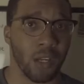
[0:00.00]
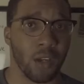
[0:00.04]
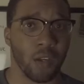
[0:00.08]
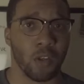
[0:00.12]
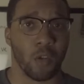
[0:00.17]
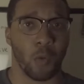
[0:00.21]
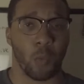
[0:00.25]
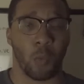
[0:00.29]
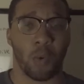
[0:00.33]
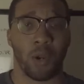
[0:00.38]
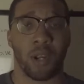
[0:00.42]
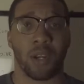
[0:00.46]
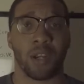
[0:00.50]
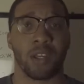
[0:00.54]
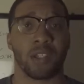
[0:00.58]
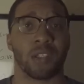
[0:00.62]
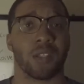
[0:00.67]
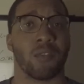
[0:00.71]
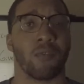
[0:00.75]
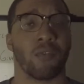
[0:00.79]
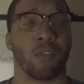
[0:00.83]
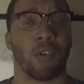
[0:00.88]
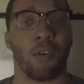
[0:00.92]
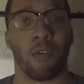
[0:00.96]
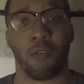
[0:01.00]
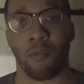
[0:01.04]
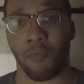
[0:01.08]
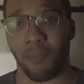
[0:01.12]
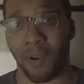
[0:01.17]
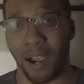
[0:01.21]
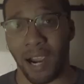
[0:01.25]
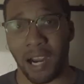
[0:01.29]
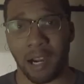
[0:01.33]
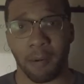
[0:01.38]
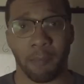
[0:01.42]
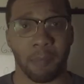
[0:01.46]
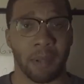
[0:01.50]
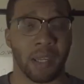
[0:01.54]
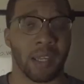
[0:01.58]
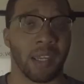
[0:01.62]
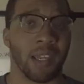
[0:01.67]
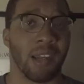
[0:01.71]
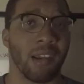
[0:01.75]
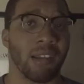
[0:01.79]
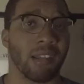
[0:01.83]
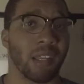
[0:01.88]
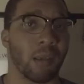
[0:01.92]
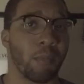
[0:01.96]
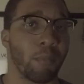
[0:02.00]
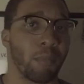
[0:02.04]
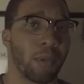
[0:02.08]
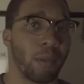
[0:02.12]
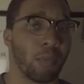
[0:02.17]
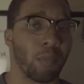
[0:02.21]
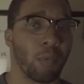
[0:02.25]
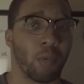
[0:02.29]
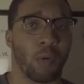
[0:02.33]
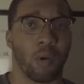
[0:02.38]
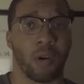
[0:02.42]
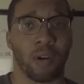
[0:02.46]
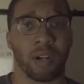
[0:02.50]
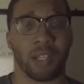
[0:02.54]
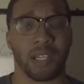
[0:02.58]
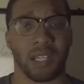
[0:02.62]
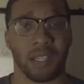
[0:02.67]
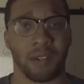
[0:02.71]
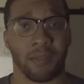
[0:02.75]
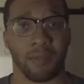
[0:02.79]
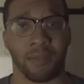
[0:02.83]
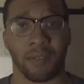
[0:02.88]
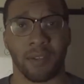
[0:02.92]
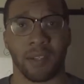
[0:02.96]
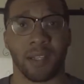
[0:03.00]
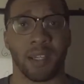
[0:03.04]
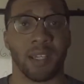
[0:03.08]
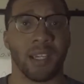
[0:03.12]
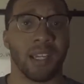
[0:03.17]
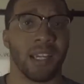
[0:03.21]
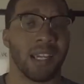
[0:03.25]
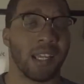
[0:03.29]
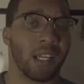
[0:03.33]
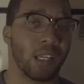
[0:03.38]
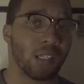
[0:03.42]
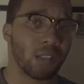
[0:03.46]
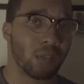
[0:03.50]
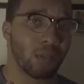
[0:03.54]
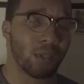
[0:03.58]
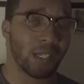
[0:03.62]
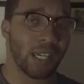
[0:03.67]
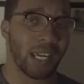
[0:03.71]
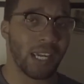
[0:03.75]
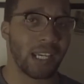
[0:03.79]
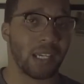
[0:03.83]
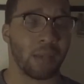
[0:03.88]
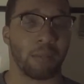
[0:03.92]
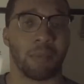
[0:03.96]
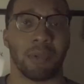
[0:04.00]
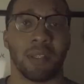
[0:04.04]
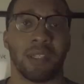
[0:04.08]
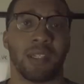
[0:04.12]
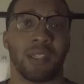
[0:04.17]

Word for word: the awareness of your environment, that people are different and it's okay to be